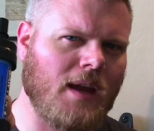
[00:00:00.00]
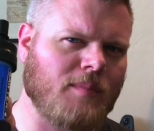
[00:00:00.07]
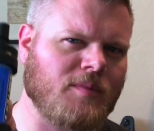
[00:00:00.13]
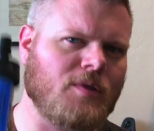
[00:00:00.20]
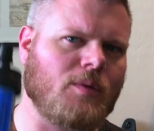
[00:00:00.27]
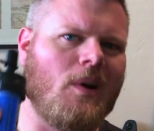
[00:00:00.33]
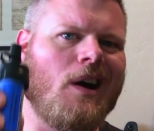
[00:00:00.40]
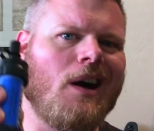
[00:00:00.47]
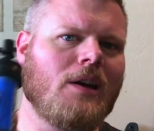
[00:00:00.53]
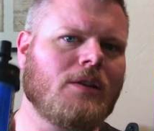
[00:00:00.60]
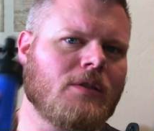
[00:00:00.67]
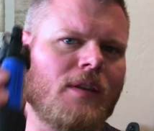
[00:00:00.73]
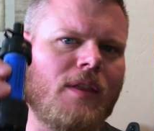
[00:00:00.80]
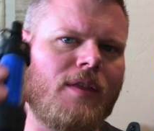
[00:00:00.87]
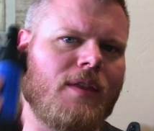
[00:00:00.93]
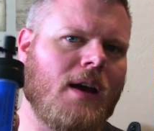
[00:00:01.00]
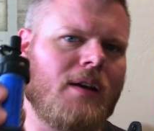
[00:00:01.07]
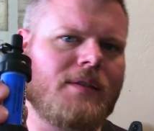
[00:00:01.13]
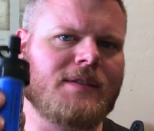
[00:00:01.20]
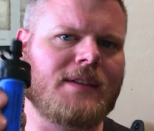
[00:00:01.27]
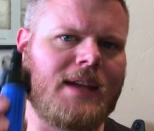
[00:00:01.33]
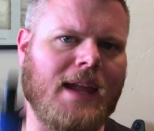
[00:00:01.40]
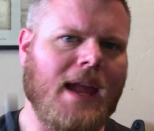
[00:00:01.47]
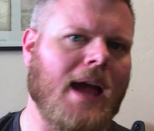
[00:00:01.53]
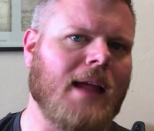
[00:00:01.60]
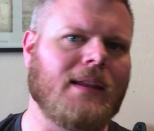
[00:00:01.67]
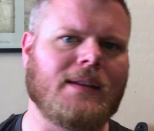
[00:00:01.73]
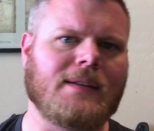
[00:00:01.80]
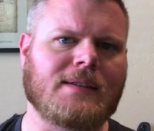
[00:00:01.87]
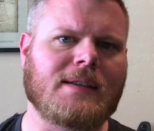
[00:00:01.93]
up to 100,000
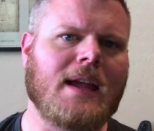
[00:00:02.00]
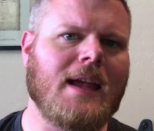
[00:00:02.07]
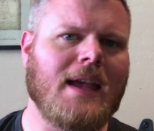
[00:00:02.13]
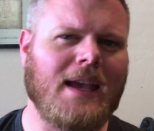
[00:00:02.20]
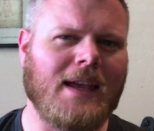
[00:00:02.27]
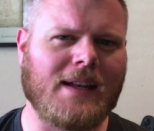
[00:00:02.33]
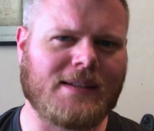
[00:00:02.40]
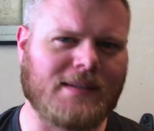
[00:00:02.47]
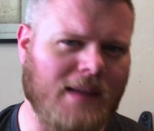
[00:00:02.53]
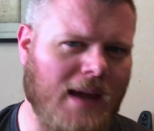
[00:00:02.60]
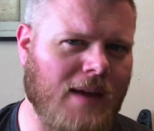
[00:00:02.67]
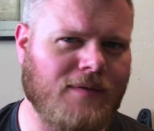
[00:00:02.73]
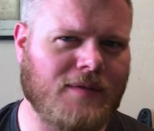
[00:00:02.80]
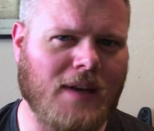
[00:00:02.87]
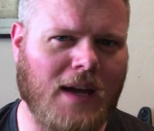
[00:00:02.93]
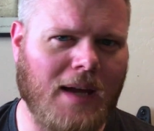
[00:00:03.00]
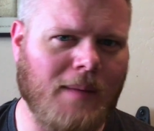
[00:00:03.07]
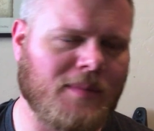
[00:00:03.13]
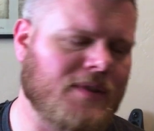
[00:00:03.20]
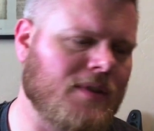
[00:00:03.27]
gallons in its lifetime.